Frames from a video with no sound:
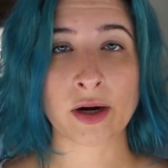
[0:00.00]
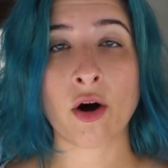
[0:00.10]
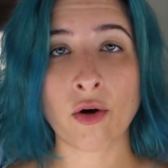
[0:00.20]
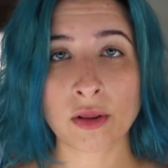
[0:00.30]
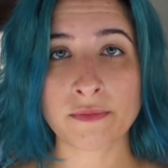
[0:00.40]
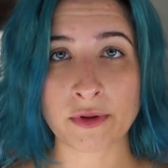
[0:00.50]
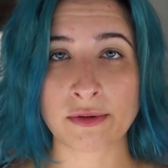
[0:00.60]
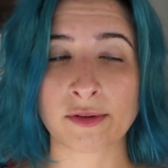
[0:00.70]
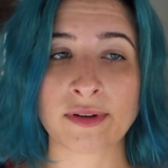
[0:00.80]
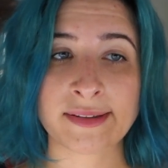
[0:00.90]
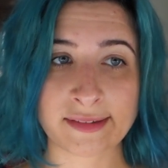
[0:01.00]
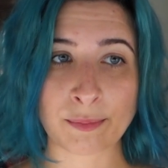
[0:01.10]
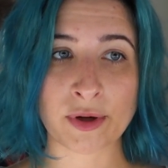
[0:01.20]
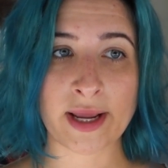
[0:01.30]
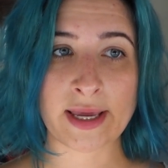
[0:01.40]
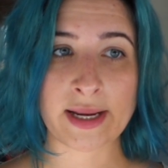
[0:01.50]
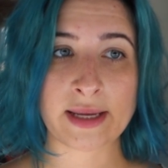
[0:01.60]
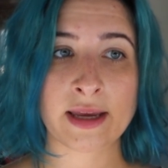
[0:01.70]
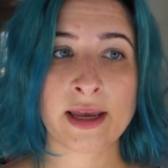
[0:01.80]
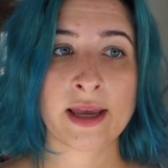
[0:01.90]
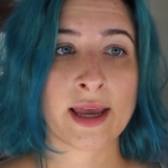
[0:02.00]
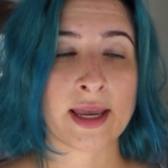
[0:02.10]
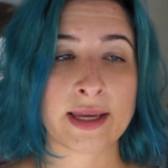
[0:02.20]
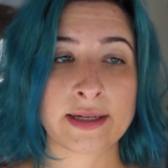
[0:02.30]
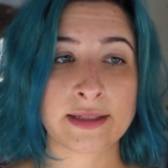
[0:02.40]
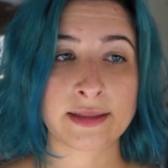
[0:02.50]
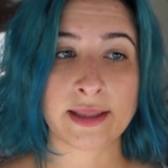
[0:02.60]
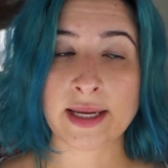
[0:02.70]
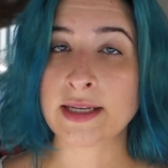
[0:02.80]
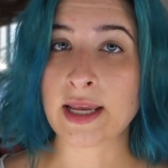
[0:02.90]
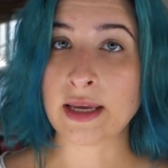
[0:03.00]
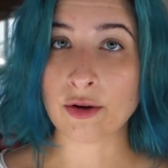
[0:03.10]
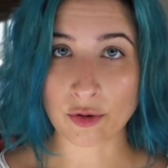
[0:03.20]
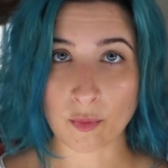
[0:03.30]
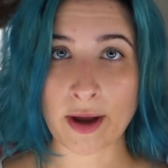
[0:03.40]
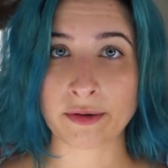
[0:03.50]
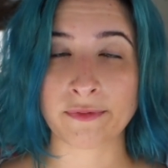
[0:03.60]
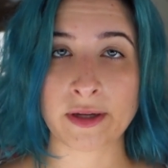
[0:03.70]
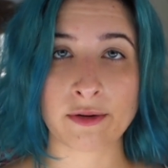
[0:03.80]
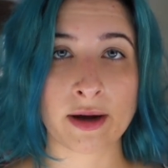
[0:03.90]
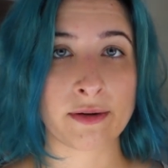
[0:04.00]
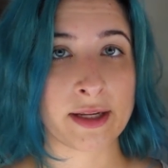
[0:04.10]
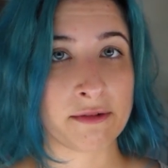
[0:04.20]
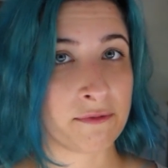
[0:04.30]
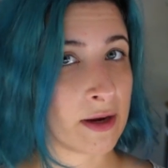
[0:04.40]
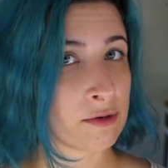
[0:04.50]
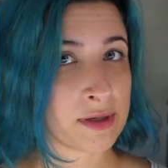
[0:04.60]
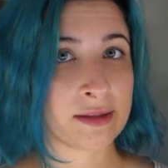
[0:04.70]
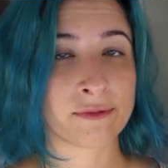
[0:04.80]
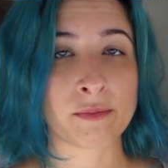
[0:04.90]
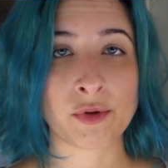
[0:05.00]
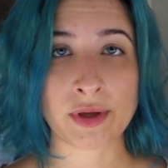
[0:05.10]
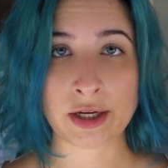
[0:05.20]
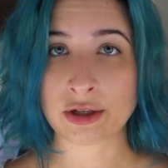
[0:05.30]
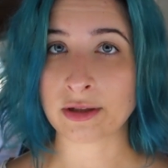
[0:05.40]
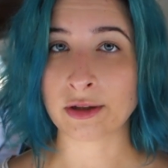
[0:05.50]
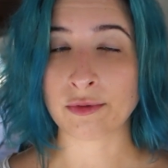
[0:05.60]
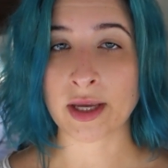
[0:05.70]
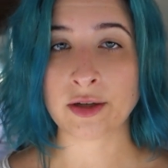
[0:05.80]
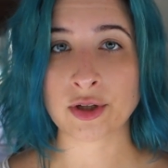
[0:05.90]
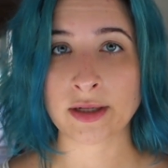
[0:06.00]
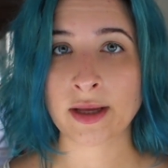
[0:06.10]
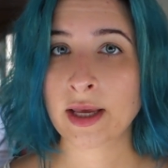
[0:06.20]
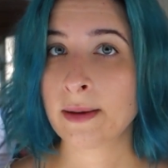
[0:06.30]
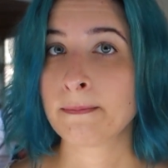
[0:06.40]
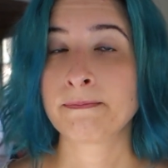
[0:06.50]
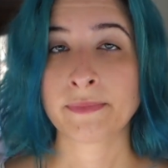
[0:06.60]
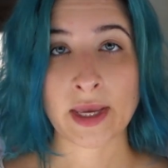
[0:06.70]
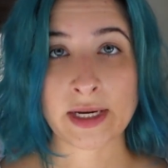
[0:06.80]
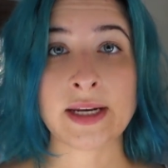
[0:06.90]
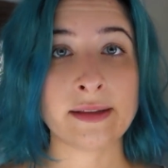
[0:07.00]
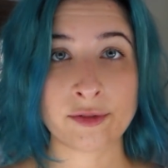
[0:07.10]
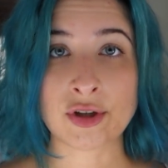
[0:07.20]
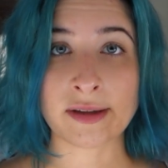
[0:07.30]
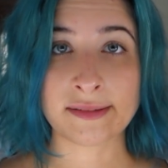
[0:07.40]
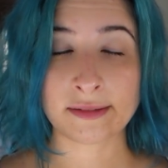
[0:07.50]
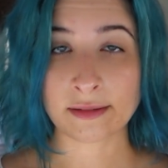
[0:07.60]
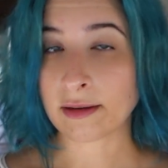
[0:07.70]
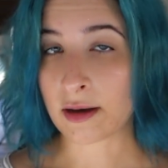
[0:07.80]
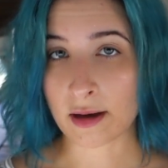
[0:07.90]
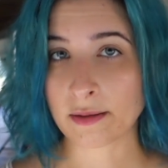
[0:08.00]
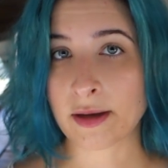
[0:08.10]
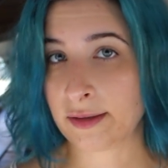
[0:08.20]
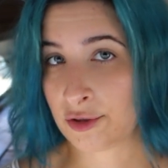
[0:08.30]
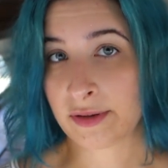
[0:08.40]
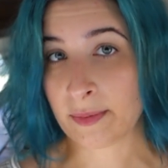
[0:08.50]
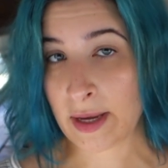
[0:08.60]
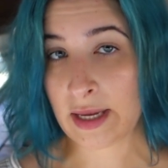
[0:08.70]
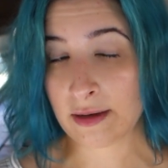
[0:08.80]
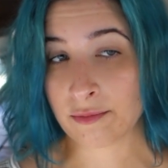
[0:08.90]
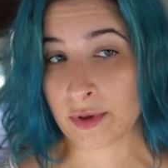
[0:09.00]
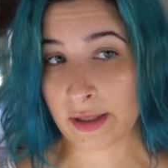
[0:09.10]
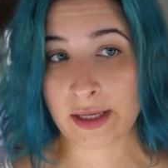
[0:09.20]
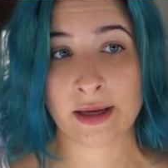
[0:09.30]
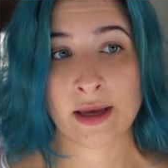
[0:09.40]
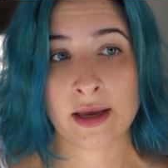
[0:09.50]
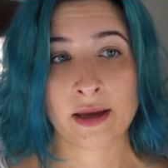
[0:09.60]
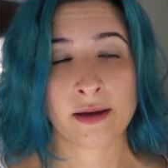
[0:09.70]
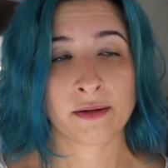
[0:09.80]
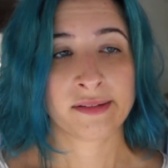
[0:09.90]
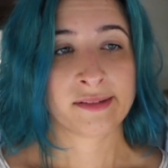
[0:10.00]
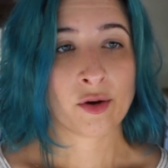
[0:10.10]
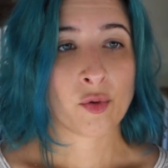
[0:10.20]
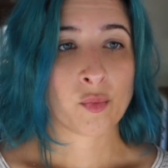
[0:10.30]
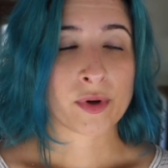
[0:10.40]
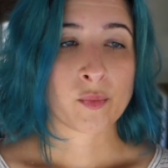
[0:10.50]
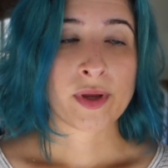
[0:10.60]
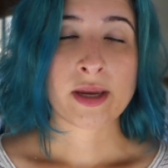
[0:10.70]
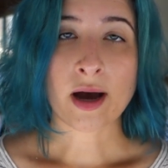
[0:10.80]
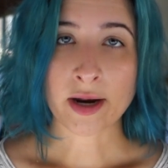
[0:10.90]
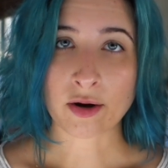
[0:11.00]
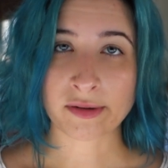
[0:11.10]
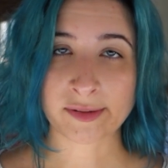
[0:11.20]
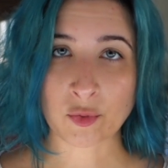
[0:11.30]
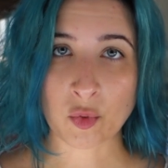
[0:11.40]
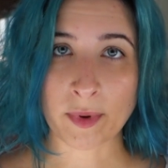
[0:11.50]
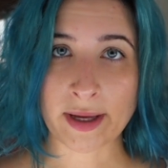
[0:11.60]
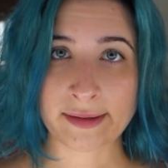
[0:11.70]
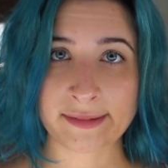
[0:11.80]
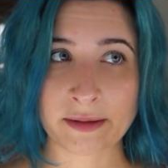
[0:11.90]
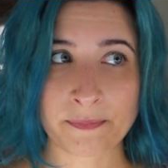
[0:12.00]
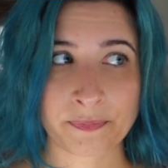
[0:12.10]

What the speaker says: it? All of those are a separate headache, and they take a while to figure out. It varies from location to location, and it is just it's just a pain, really. So when we got our school bus,